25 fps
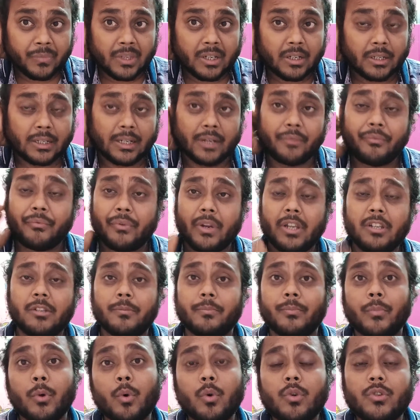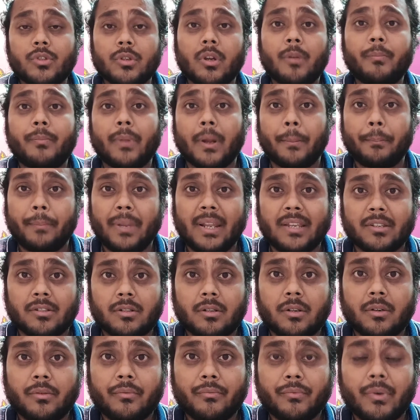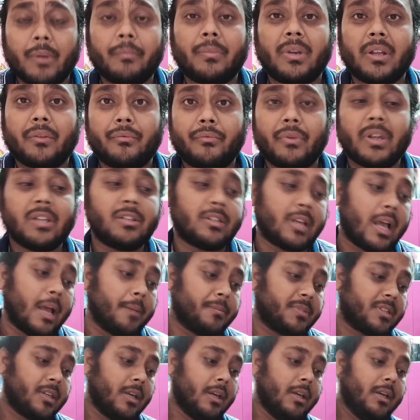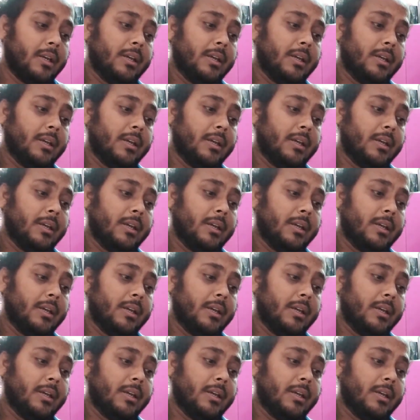different books are published from different times.